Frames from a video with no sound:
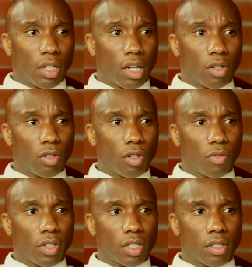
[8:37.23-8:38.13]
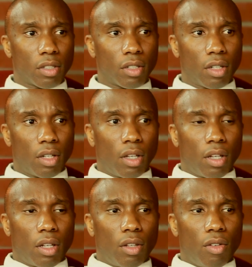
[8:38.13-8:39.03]
I don't know if it's
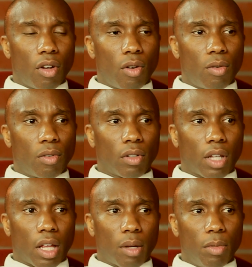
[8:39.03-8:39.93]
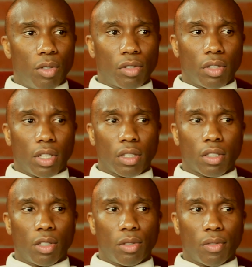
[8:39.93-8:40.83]
like a mutually
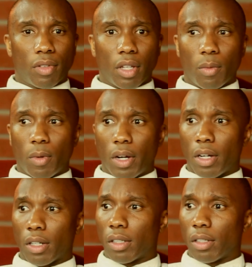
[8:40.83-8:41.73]
exclusive thing where